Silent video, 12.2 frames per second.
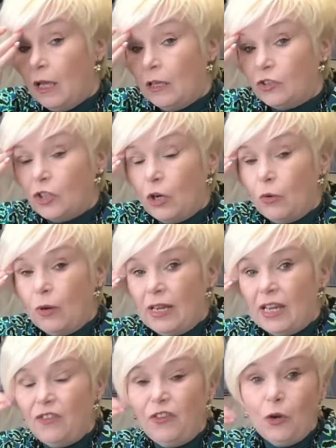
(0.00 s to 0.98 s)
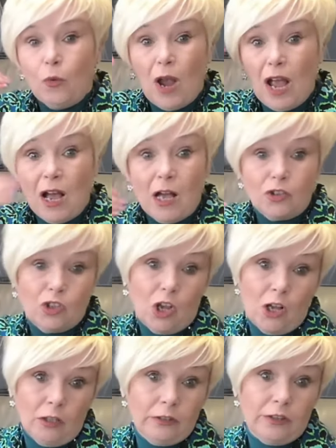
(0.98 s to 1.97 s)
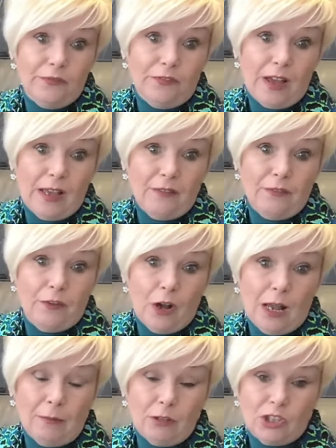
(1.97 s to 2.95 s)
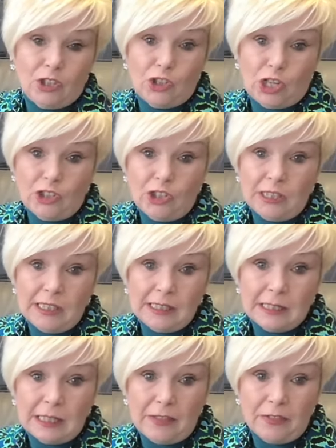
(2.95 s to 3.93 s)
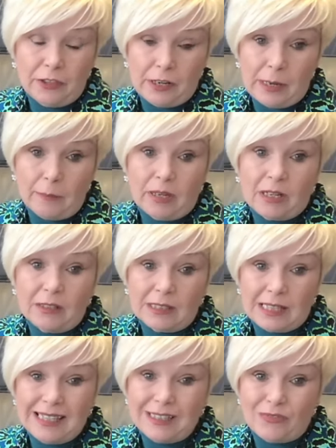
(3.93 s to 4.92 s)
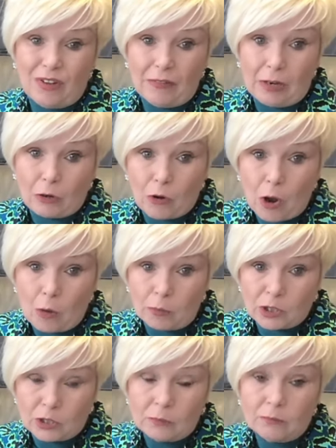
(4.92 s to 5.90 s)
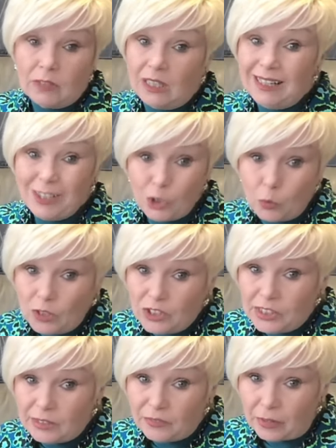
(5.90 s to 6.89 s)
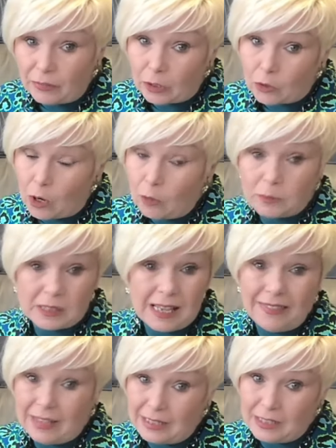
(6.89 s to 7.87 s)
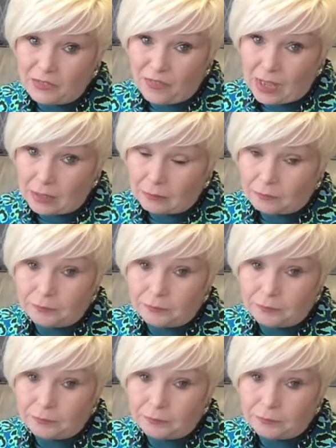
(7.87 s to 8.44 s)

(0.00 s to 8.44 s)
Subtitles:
So if you are taller than 5 foot, I would suggest you need to lengthen it because it is very cropped. Unless you want it very cropped, and then it's fine.